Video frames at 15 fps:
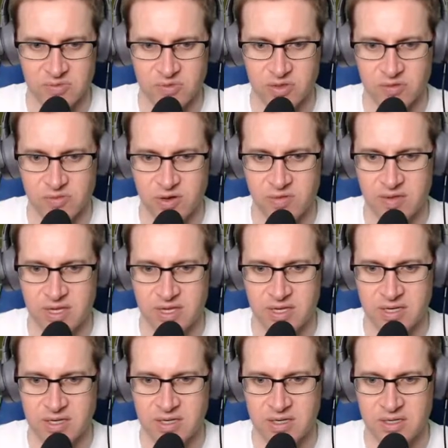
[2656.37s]
We'll throw
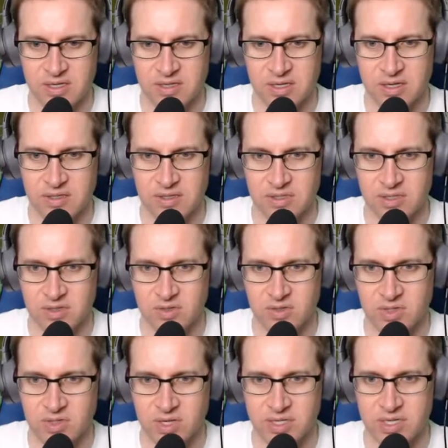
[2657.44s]
in
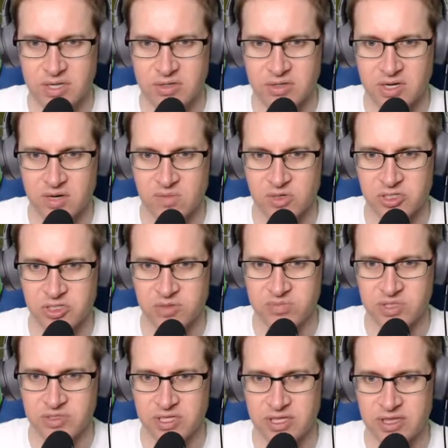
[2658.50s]
another commercial
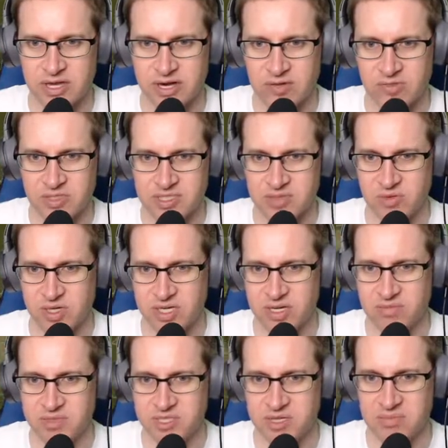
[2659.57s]
building there. We'll see what
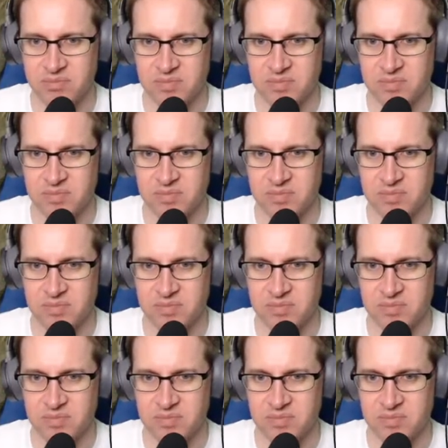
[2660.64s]
comes up.